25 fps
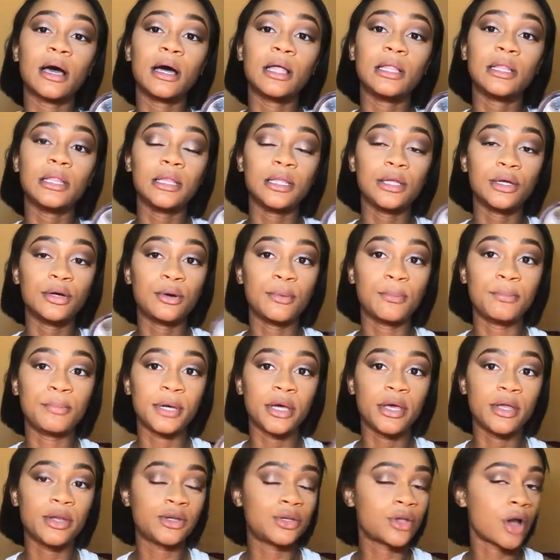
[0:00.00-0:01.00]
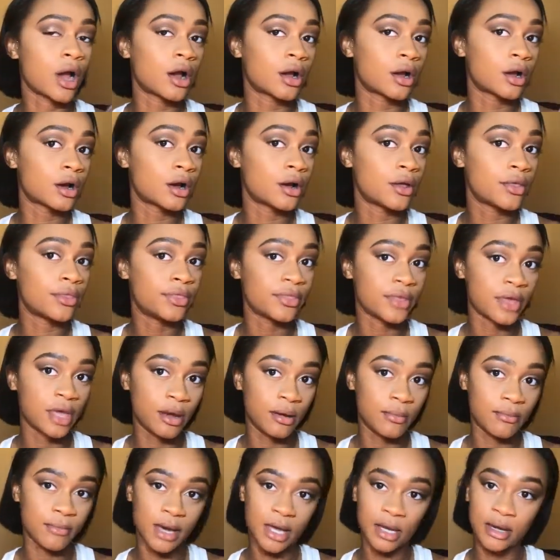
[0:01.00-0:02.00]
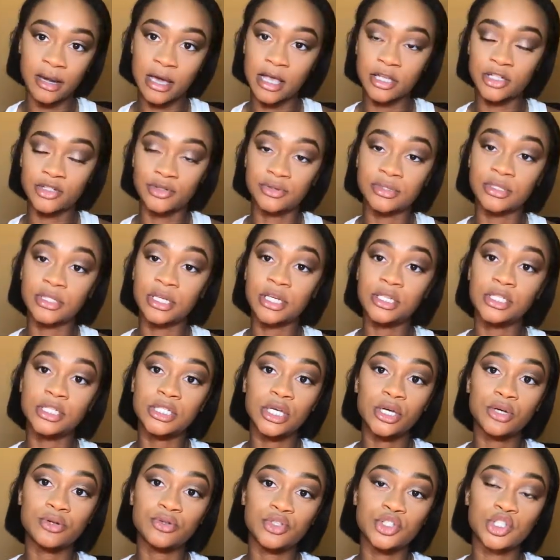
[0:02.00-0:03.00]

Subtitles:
a little bit darker than my natural skin tone,